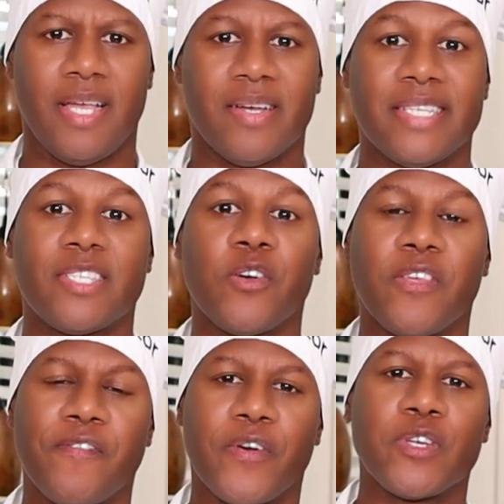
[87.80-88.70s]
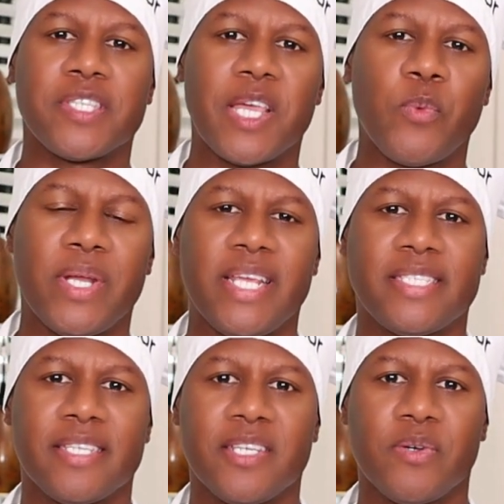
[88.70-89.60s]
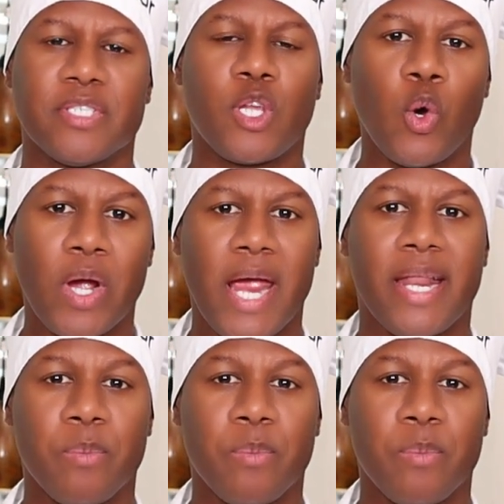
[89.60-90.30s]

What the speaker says: Okay, so the first thing we need to do is go ahead